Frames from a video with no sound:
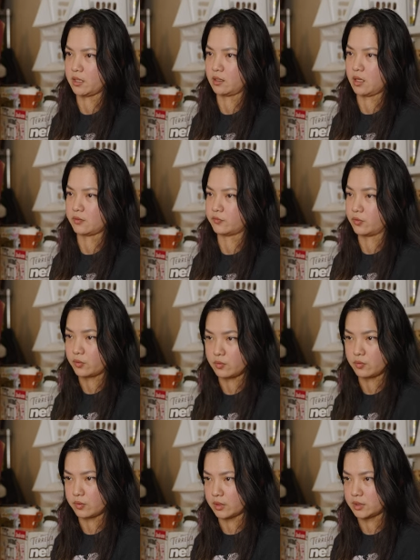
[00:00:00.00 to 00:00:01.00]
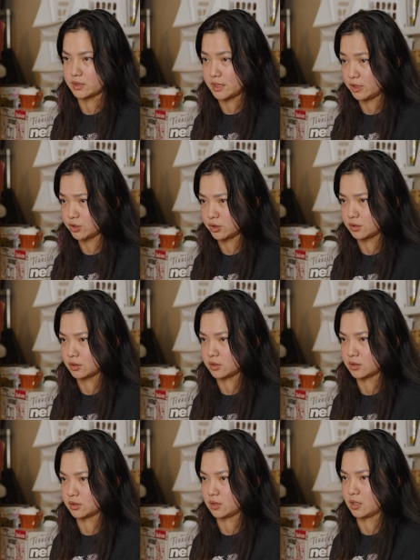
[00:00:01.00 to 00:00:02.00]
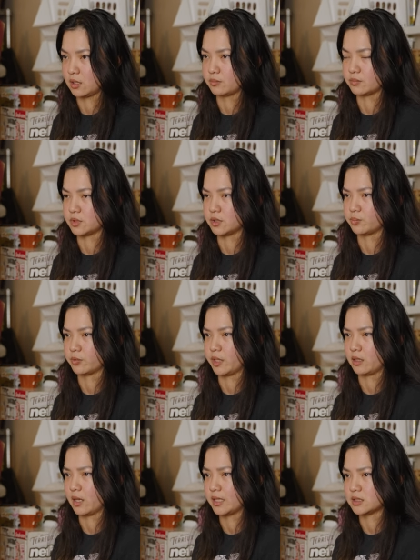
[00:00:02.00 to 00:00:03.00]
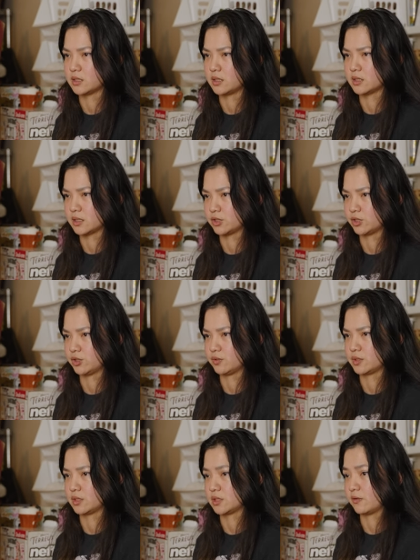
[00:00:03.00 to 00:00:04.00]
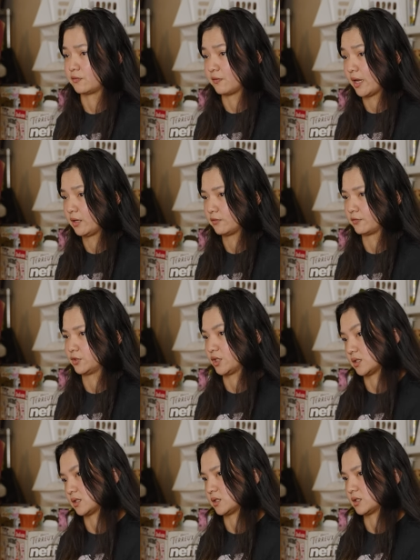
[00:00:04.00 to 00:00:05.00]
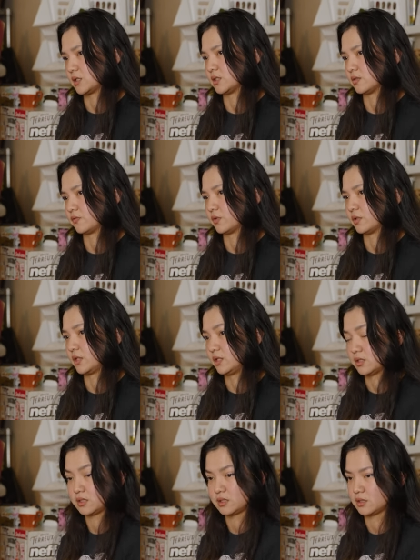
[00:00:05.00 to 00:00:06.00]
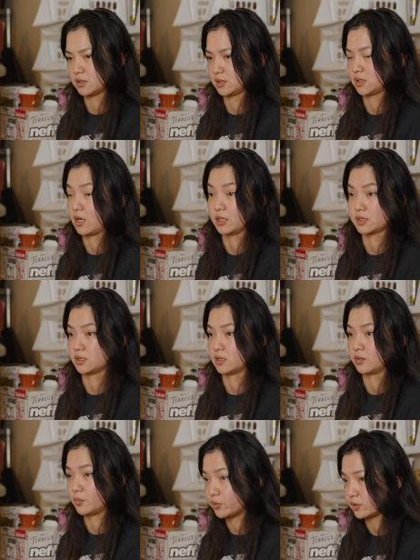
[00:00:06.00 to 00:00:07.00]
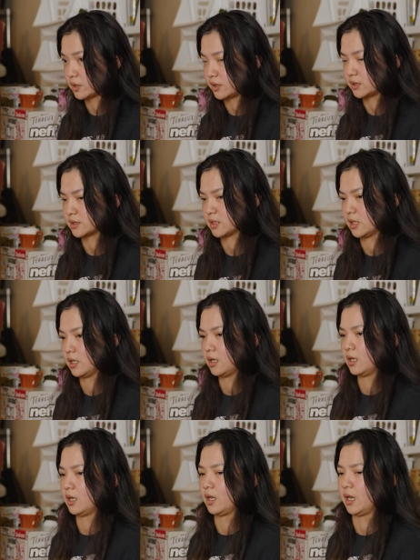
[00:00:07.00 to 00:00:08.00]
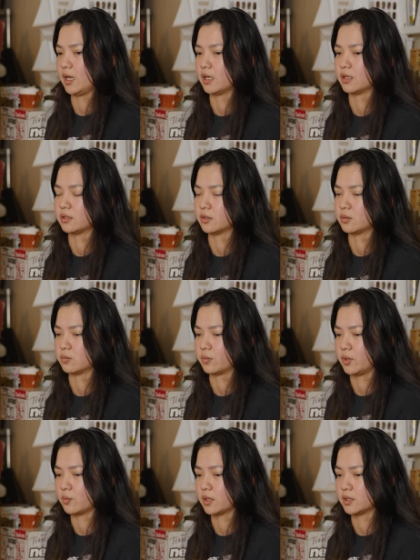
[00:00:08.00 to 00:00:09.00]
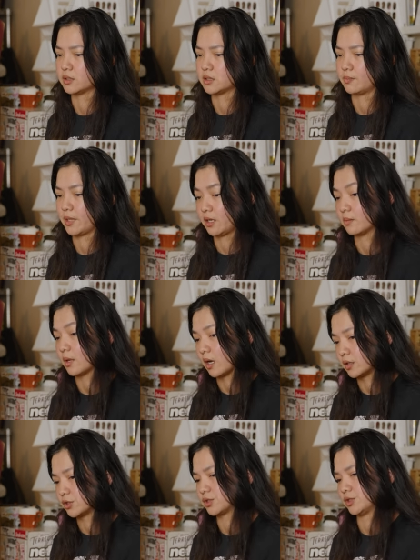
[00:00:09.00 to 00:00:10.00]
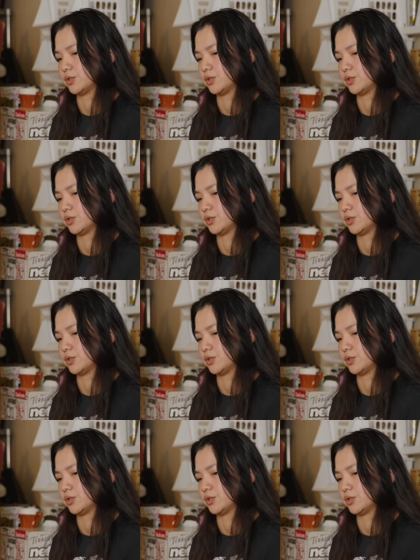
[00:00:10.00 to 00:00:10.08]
a lot of local organizations to bring light to these issues and to fight for justices for the East Austin communities. And we wanted to pay homage